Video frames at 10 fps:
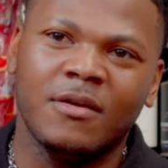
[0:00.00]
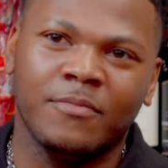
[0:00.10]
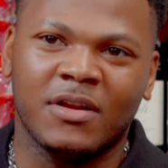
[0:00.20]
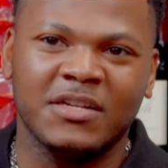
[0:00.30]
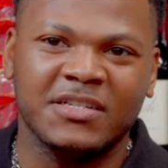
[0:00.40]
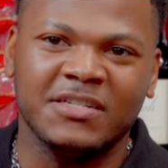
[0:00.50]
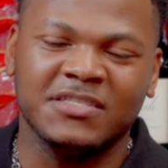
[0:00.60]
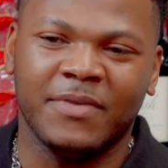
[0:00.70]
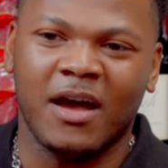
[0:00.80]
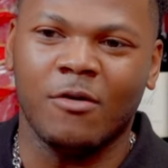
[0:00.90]
Production is
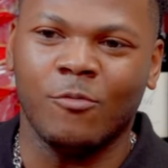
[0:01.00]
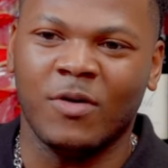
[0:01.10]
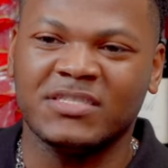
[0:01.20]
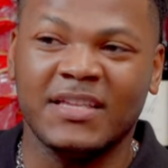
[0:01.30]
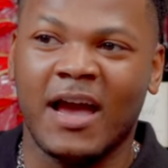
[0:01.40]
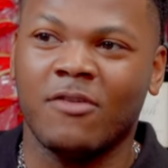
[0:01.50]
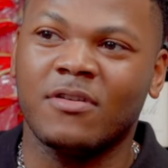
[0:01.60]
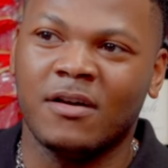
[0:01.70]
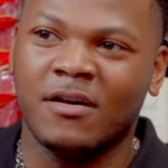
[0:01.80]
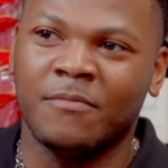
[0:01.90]
about what's the
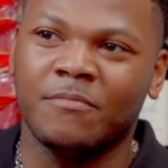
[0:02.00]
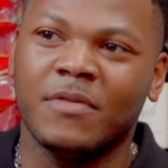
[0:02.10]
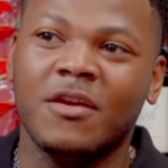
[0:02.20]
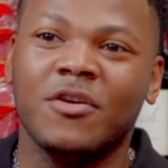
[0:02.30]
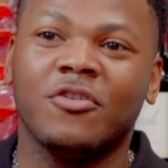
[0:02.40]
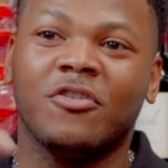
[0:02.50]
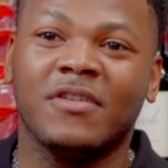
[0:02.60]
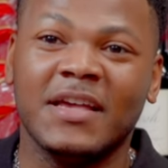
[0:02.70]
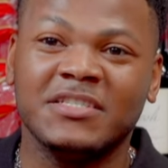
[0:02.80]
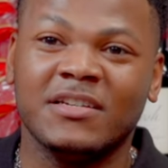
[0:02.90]
outcome.
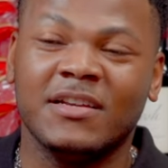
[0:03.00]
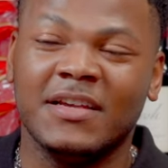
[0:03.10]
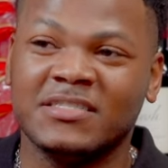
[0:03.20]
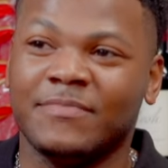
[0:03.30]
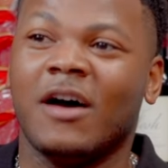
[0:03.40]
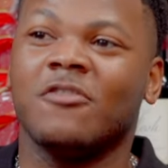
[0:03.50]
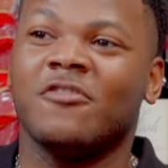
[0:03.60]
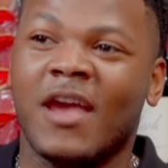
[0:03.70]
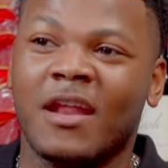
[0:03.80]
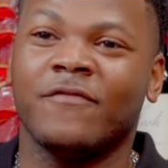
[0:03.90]
Creation is about
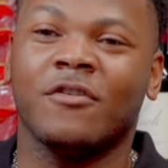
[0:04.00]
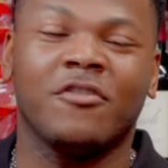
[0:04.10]
creating for